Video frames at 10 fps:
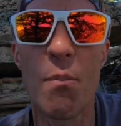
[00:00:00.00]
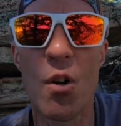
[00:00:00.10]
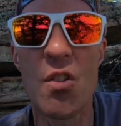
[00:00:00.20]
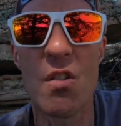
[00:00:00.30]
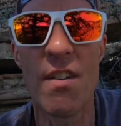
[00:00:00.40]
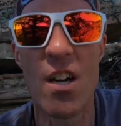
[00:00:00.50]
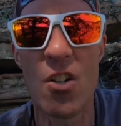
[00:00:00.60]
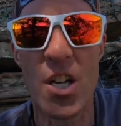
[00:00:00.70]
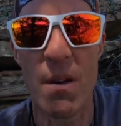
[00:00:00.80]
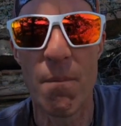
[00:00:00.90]
bursts of
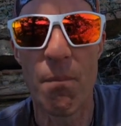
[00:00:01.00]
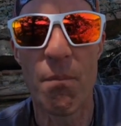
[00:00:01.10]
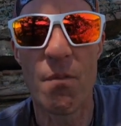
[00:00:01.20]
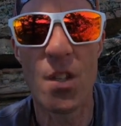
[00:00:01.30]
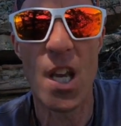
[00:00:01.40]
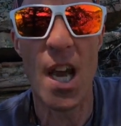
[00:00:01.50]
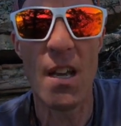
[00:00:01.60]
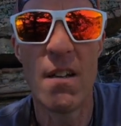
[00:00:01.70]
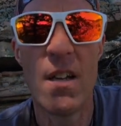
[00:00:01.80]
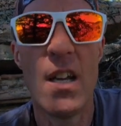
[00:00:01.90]
energy,
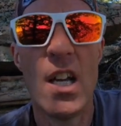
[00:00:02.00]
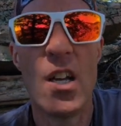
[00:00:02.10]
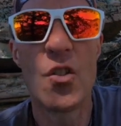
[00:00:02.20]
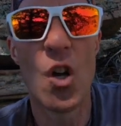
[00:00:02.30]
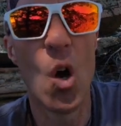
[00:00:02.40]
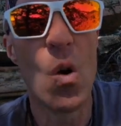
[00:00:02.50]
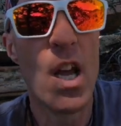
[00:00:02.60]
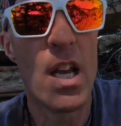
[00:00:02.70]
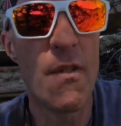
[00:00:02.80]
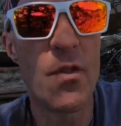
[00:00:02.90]
okay? So
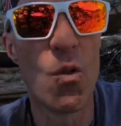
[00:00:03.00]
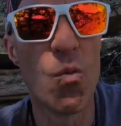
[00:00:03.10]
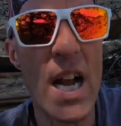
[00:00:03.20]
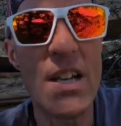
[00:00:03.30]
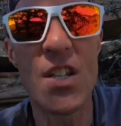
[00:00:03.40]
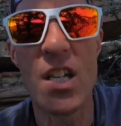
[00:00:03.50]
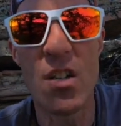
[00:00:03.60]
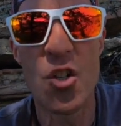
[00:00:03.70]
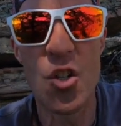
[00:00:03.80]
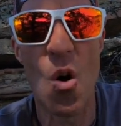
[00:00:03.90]
if you're racing
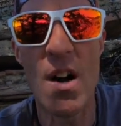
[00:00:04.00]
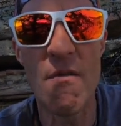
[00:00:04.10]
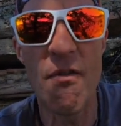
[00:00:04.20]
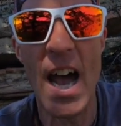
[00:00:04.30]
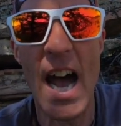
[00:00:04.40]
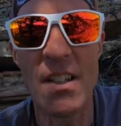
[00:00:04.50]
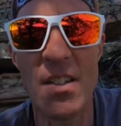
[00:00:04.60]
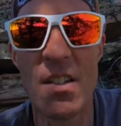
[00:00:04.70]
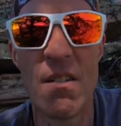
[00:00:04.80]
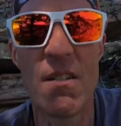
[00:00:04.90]
short and
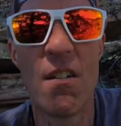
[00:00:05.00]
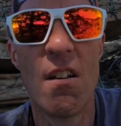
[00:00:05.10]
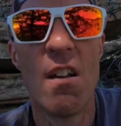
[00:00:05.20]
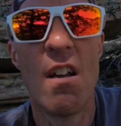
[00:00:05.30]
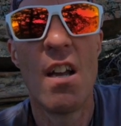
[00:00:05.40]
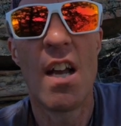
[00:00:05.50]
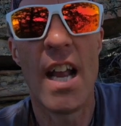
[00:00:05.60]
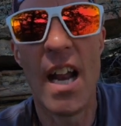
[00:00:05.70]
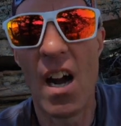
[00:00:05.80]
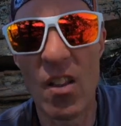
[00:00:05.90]
fast,
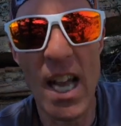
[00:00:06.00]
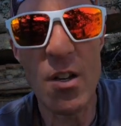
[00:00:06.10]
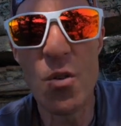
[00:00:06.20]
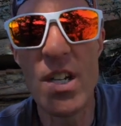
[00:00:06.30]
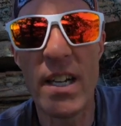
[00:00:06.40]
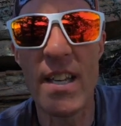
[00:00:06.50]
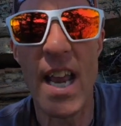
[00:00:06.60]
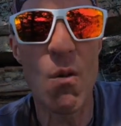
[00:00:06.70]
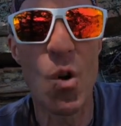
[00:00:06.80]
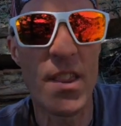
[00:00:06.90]
and I'll let you
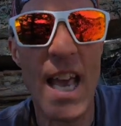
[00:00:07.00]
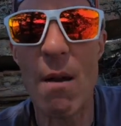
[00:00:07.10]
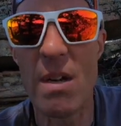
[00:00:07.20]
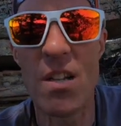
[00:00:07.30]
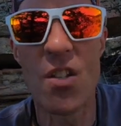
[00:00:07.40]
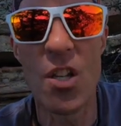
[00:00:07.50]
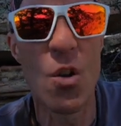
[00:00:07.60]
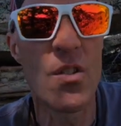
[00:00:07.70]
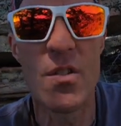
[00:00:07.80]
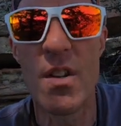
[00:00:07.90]
dictate what that means to
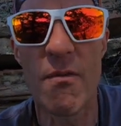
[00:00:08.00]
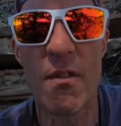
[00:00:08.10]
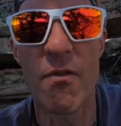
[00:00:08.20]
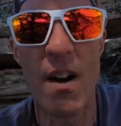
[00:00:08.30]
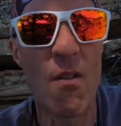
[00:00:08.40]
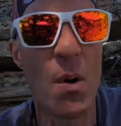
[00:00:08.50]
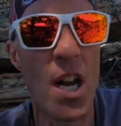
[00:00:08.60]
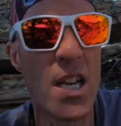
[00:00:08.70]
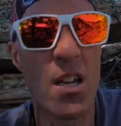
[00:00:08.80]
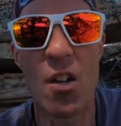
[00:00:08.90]
you, it's different for
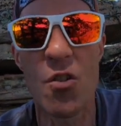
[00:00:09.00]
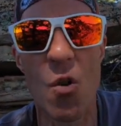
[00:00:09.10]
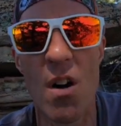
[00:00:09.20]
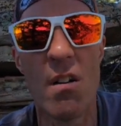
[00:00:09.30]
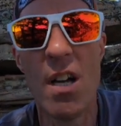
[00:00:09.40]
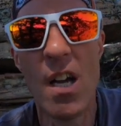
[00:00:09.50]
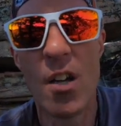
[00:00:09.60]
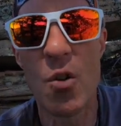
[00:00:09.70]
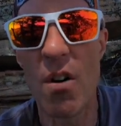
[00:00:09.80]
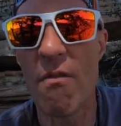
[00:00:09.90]
everybody. Short
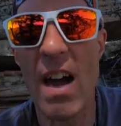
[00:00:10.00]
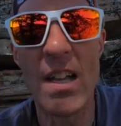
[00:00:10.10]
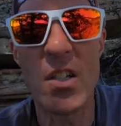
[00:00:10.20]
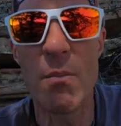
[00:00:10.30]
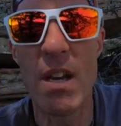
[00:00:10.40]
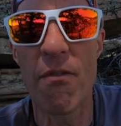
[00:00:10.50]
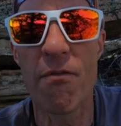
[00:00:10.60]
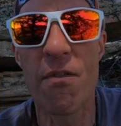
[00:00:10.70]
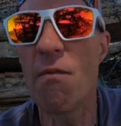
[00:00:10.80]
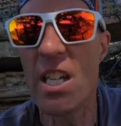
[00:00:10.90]
and fast could be a
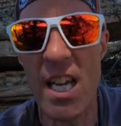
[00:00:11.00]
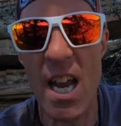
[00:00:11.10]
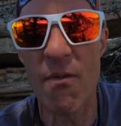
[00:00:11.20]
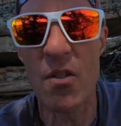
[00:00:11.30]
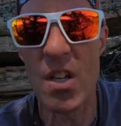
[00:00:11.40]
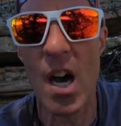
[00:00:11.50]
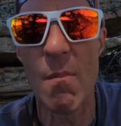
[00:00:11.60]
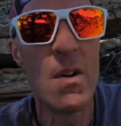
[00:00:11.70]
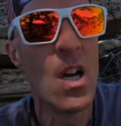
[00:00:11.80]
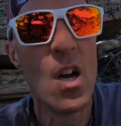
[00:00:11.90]
50K for
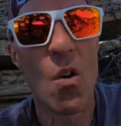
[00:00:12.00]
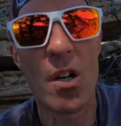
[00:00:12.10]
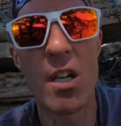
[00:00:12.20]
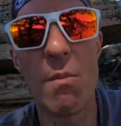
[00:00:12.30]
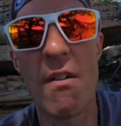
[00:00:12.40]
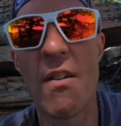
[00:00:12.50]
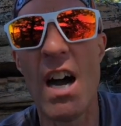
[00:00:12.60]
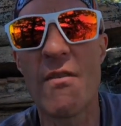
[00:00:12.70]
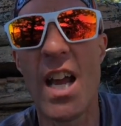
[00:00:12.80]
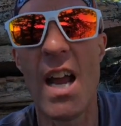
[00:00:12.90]
some, or it could be a
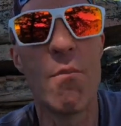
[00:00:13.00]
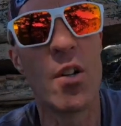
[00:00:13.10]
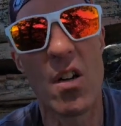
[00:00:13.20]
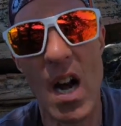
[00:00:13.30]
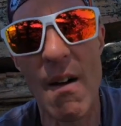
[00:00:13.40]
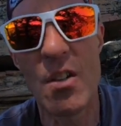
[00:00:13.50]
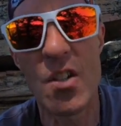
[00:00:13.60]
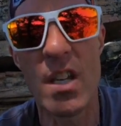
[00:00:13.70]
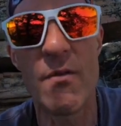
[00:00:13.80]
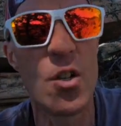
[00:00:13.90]
5K. But
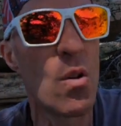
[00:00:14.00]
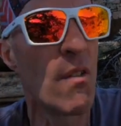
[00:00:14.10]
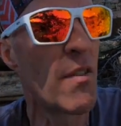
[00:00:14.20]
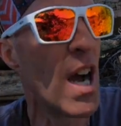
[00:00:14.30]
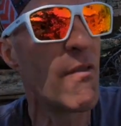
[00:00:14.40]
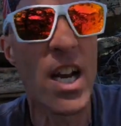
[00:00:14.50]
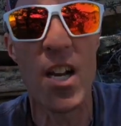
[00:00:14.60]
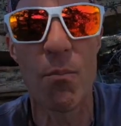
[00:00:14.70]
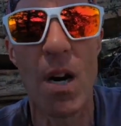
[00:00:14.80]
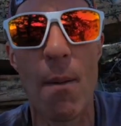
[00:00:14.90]
obviously if you're doing a 5K,
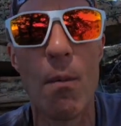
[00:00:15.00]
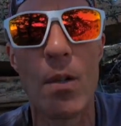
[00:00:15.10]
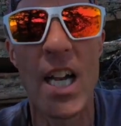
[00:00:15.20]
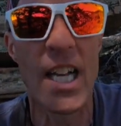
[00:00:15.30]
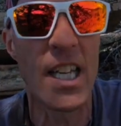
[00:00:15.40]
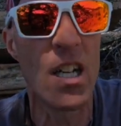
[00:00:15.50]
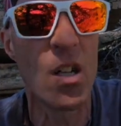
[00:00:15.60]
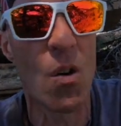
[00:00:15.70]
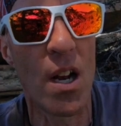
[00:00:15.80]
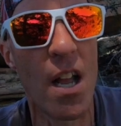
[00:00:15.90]
you're probably not getting
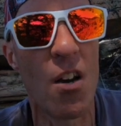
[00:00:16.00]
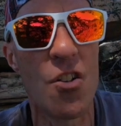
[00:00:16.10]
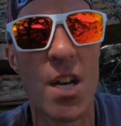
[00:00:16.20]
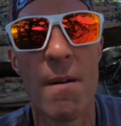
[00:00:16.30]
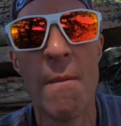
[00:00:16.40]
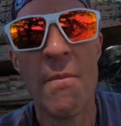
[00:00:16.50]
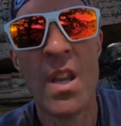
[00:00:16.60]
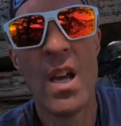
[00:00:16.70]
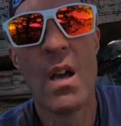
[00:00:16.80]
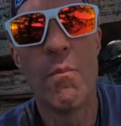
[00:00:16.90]
low on energy.
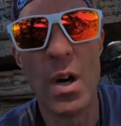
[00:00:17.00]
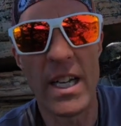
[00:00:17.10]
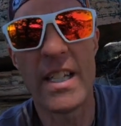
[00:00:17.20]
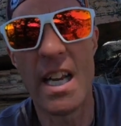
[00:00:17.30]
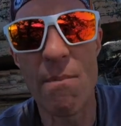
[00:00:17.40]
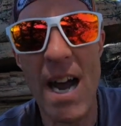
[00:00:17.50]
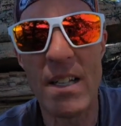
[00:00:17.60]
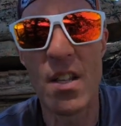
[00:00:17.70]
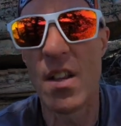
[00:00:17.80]
But getting back to